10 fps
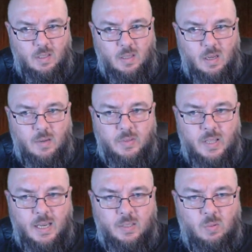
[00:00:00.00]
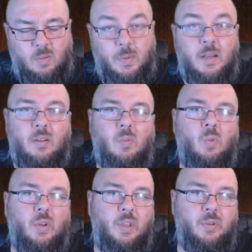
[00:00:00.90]
after that, it's all dependent on
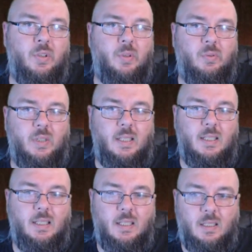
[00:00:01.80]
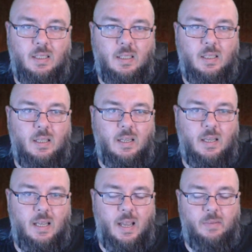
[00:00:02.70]
what you do, really.
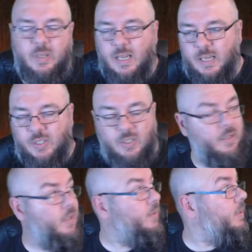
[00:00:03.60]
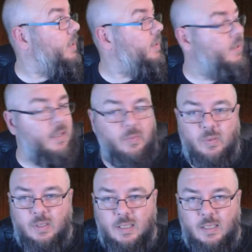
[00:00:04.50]
Every nation does things
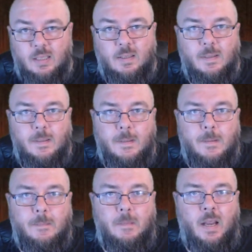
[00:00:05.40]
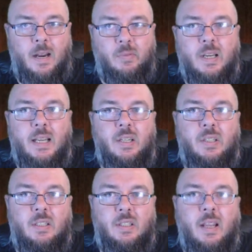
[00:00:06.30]
differently, and every nation
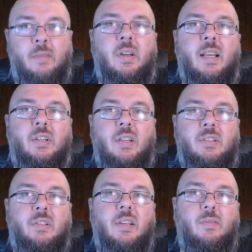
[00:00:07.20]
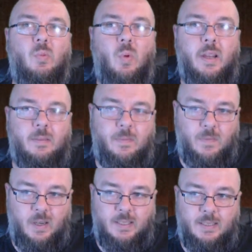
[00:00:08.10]
every nation has a different way of
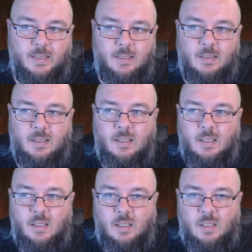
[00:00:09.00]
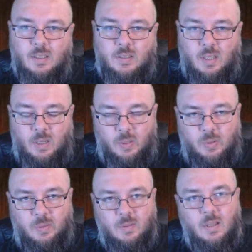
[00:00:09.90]
fighting. So,
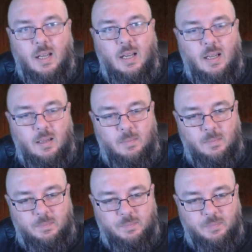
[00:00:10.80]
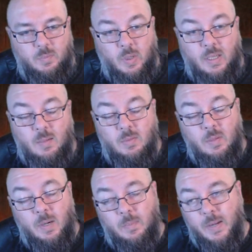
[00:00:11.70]
um, when it comes to
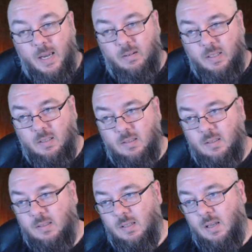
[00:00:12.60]
barbarians,